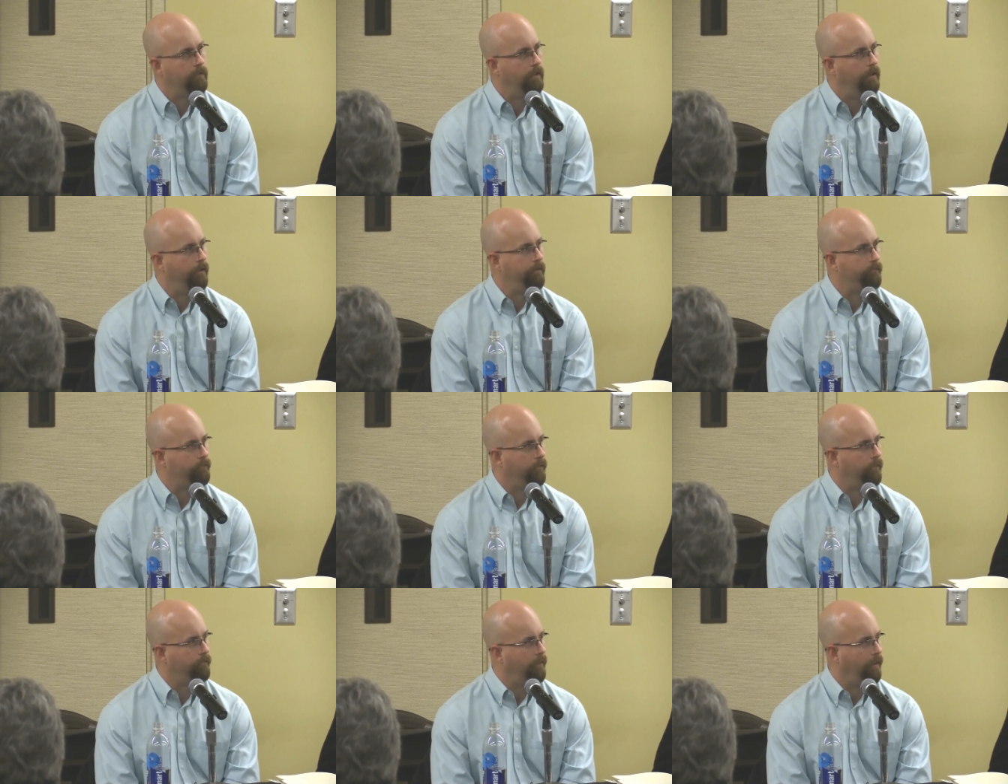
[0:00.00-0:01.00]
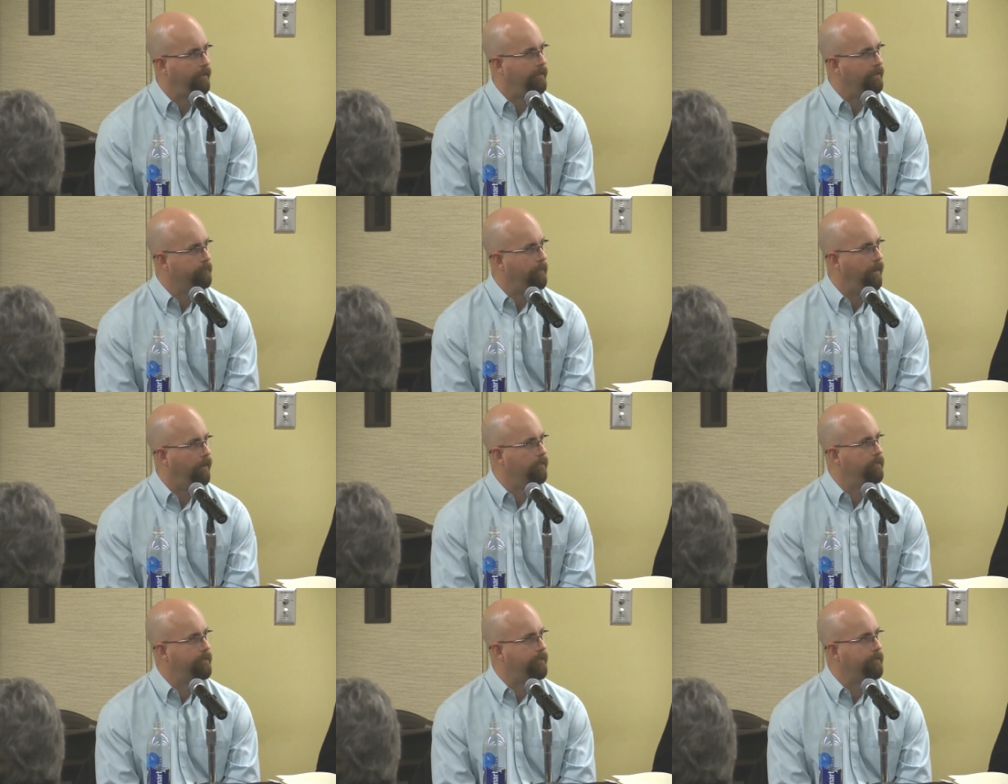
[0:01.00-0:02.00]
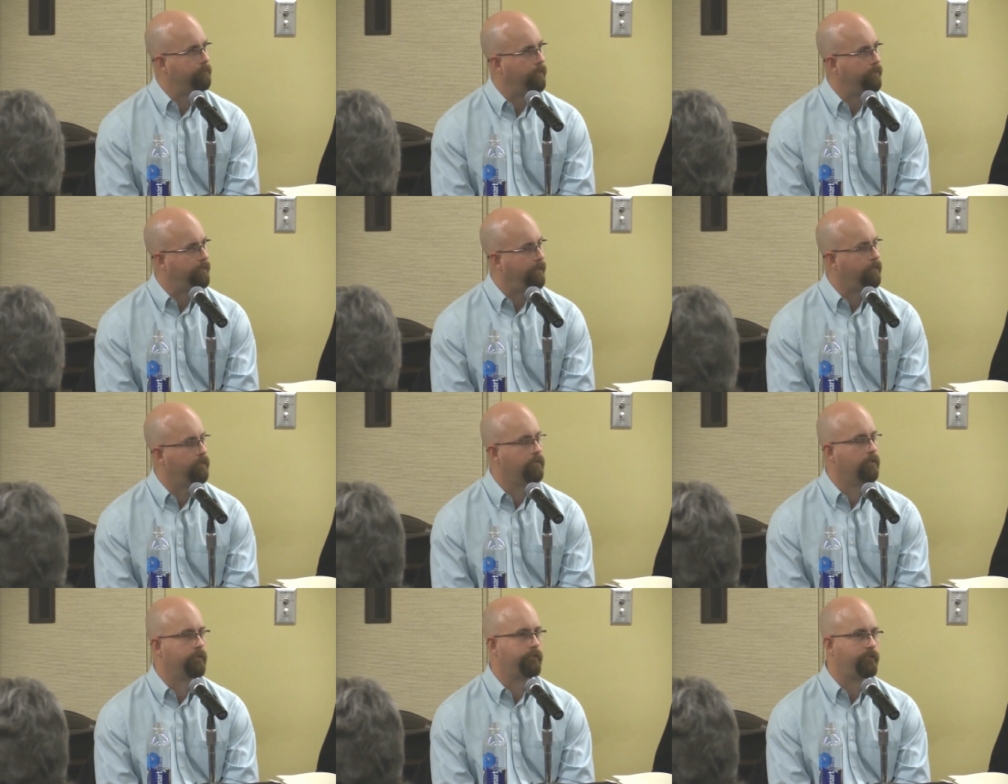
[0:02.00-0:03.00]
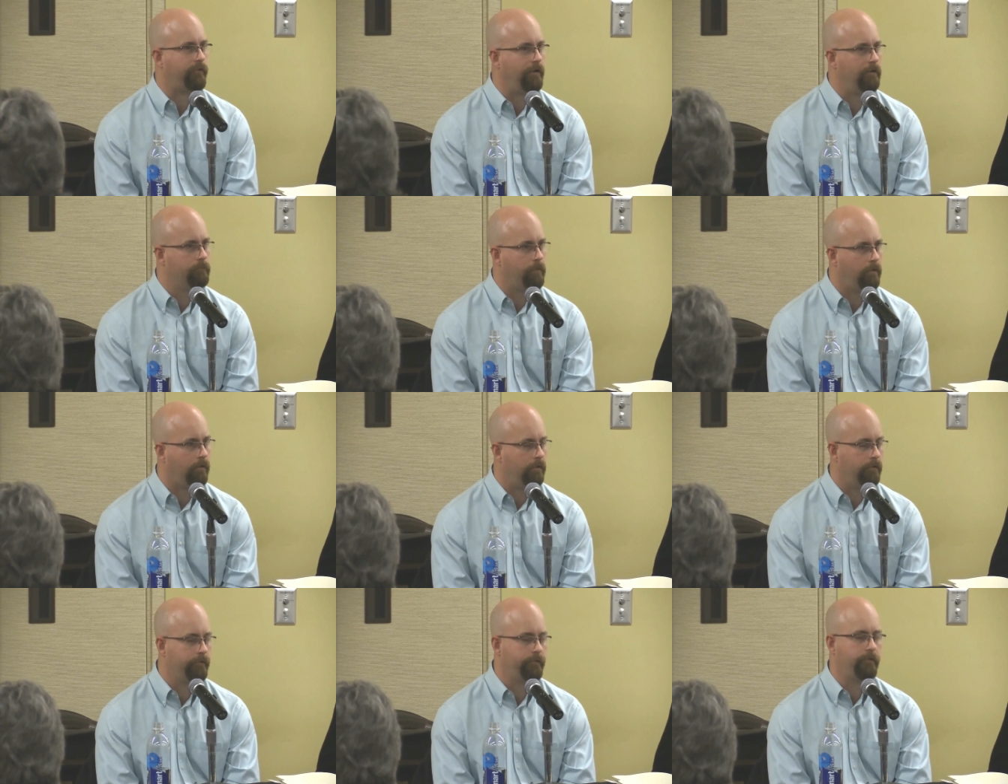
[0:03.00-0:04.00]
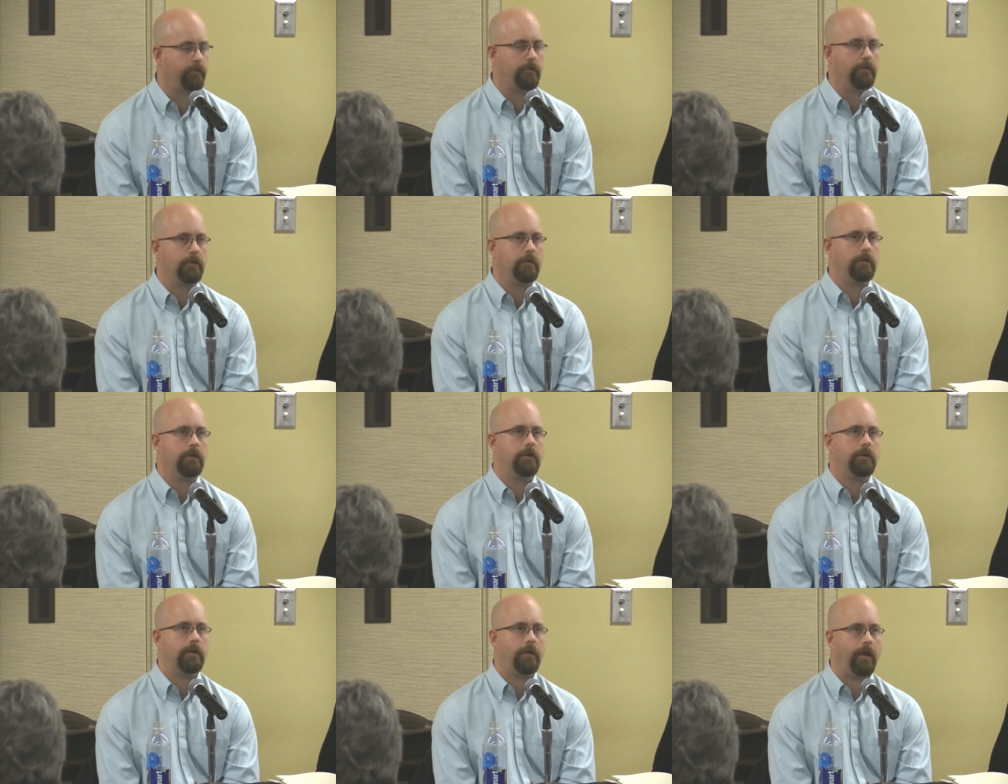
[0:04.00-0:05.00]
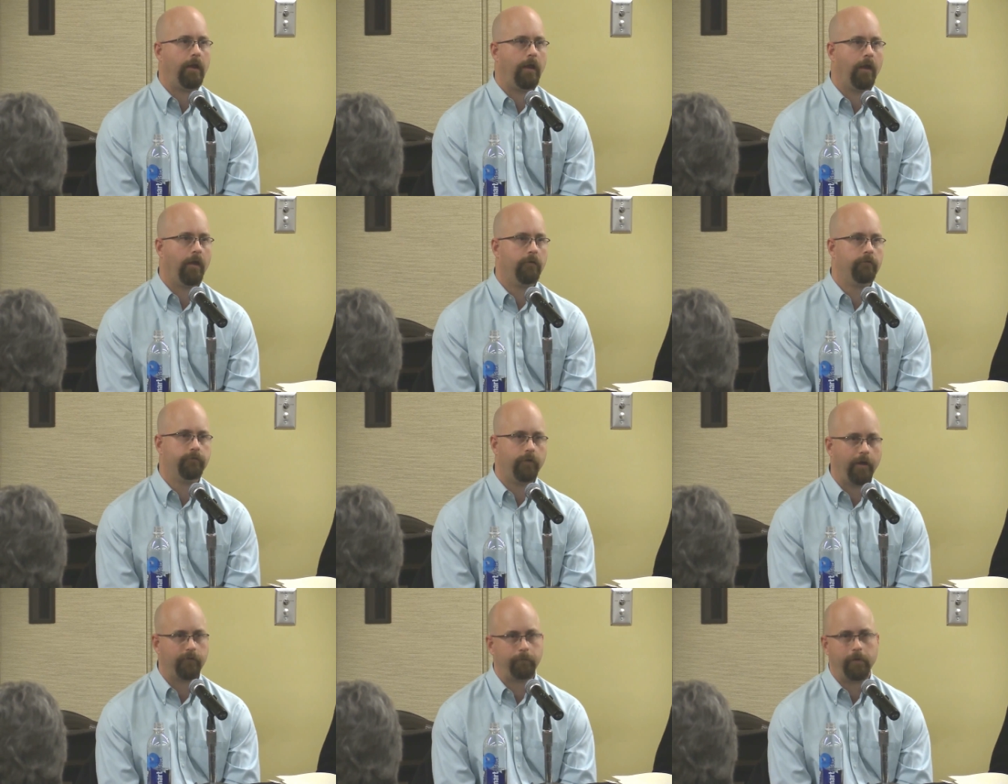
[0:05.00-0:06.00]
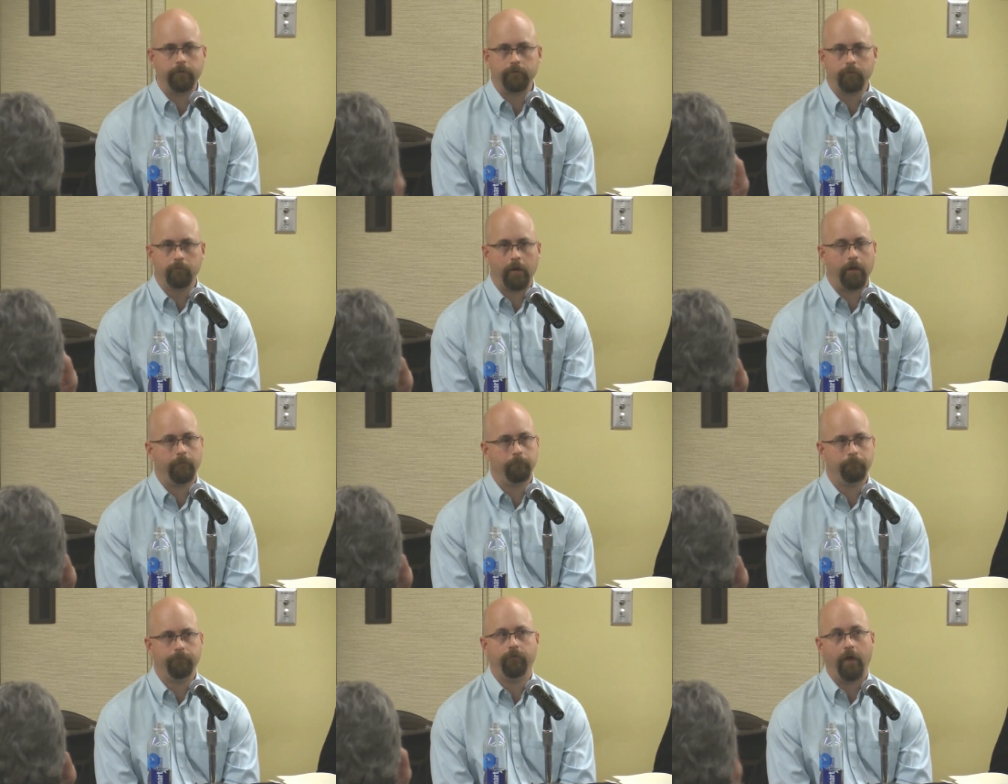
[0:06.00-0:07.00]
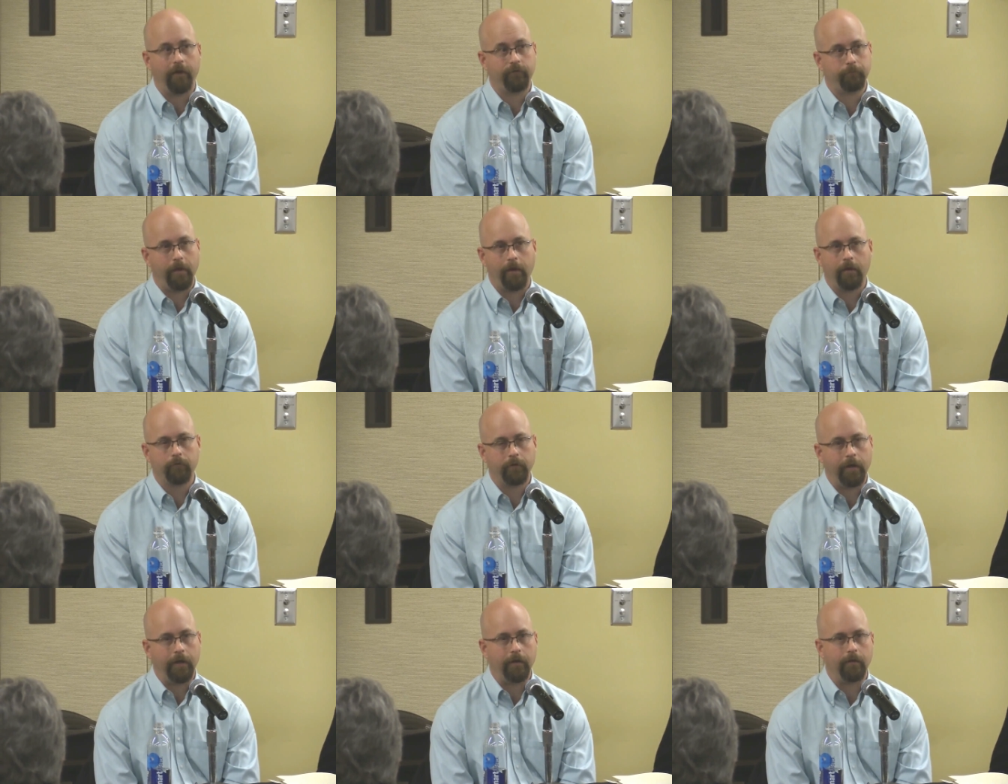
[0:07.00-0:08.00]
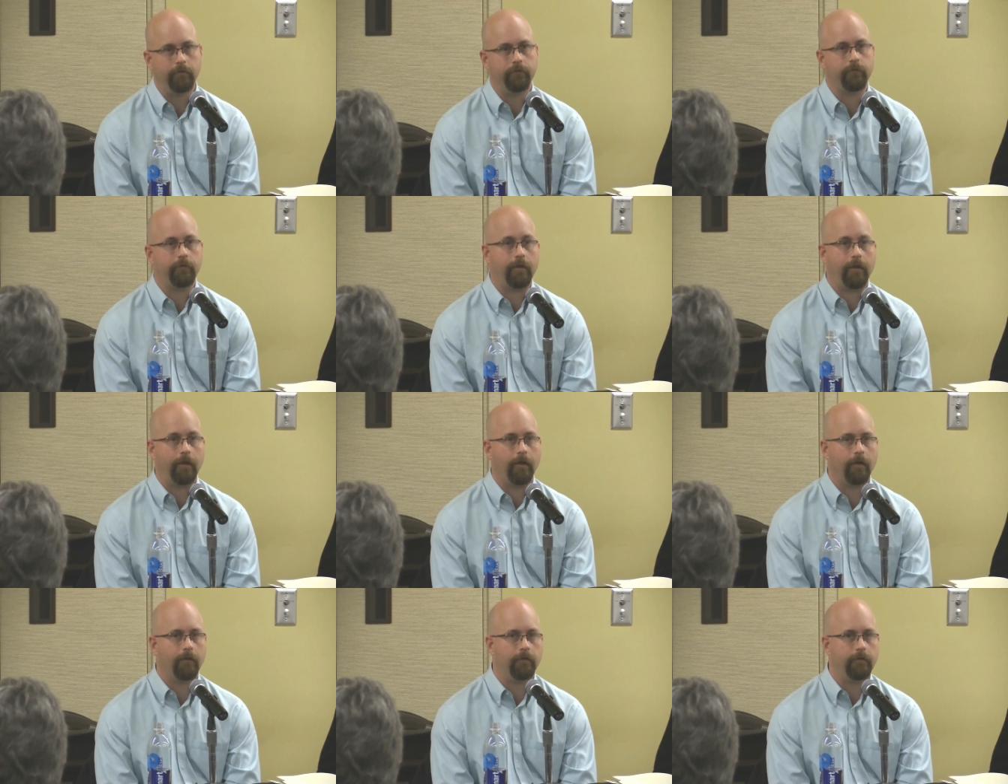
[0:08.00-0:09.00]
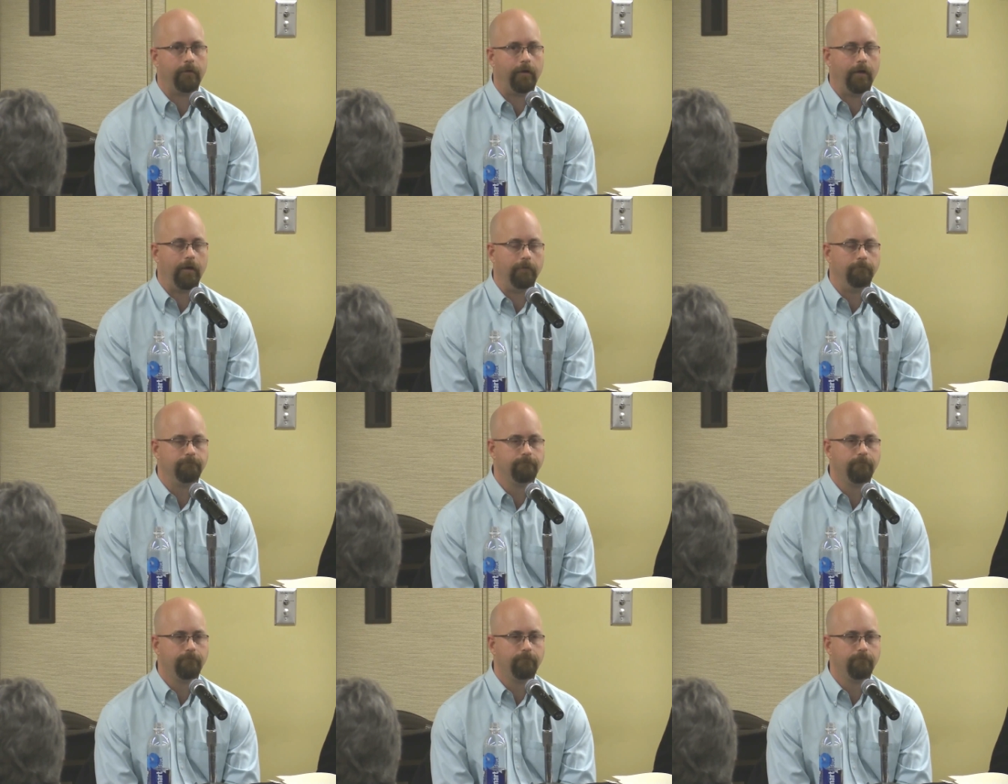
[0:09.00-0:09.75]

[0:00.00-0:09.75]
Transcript: Uh, he started talking about, in particular, sting balls and flash bang, flash grenades and uh,